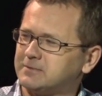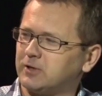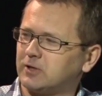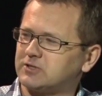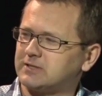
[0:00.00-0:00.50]

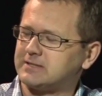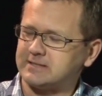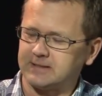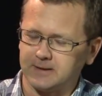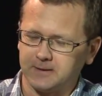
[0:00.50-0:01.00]
because
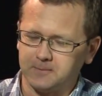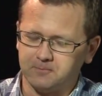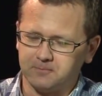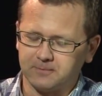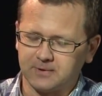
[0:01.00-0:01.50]
it's a
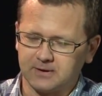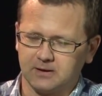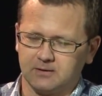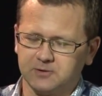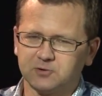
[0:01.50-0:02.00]

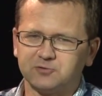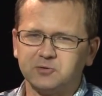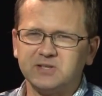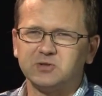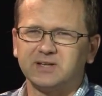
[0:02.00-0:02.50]
lot of
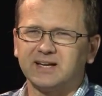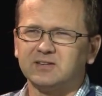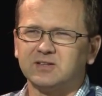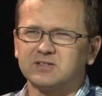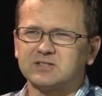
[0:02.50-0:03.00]
trees you
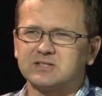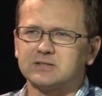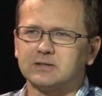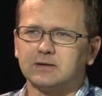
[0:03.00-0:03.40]
cannot